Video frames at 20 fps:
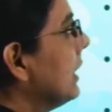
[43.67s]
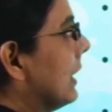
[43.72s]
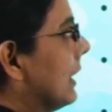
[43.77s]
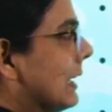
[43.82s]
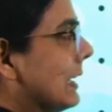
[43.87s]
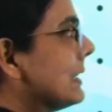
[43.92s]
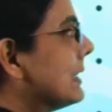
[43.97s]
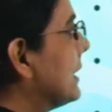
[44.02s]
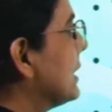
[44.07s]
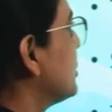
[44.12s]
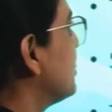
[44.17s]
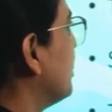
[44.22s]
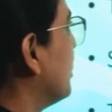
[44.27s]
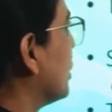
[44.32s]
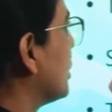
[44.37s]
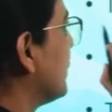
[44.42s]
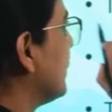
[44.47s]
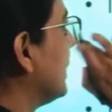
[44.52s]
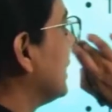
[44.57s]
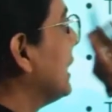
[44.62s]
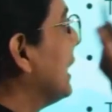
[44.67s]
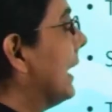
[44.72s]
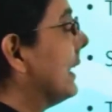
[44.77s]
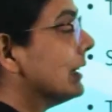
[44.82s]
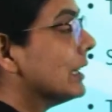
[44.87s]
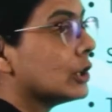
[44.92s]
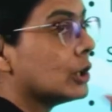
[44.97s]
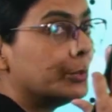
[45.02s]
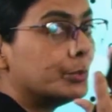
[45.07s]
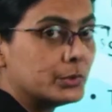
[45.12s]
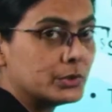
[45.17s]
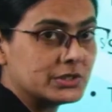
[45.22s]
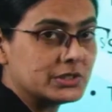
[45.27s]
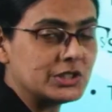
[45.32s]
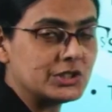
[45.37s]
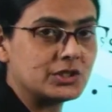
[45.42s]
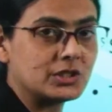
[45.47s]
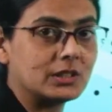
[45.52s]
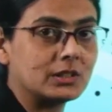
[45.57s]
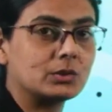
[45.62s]
Earth's atmosphere, and the
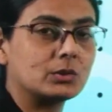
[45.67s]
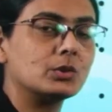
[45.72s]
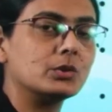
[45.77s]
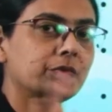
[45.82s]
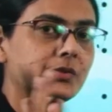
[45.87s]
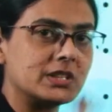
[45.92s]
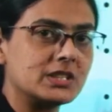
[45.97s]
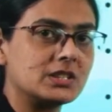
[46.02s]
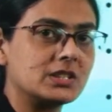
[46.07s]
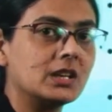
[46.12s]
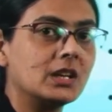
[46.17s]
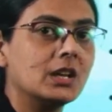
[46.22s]
composition through which